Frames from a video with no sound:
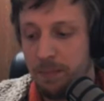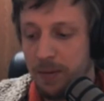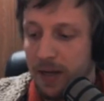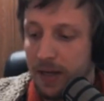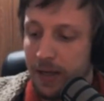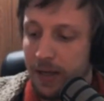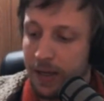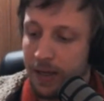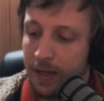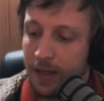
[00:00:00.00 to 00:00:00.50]

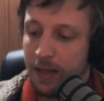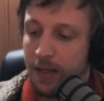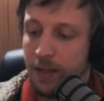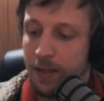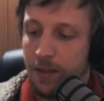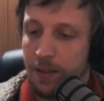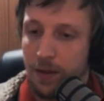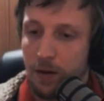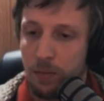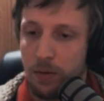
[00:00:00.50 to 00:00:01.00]
but
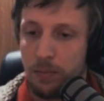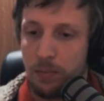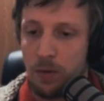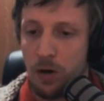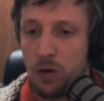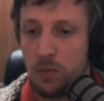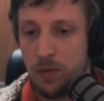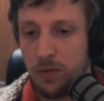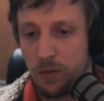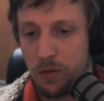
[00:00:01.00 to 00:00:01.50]
there'll be
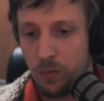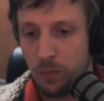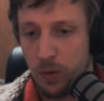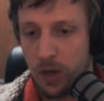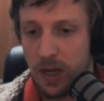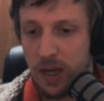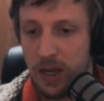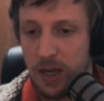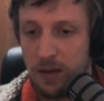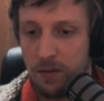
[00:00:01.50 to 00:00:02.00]
moments
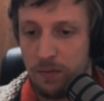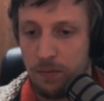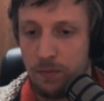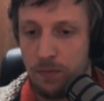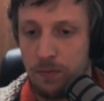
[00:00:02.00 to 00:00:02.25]
where,